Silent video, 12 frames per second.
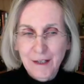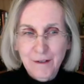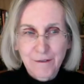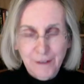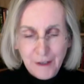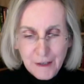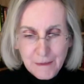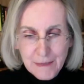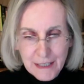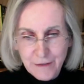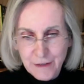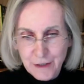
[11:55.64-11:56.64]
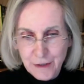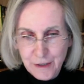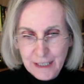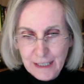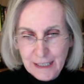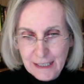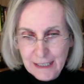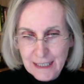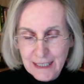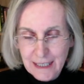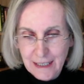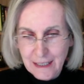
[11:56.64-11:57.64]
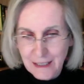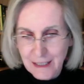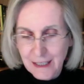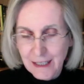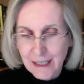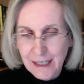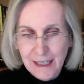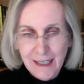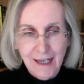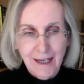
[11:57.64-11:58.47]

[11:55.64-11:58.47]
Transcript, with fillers: you very much for joining us tonight.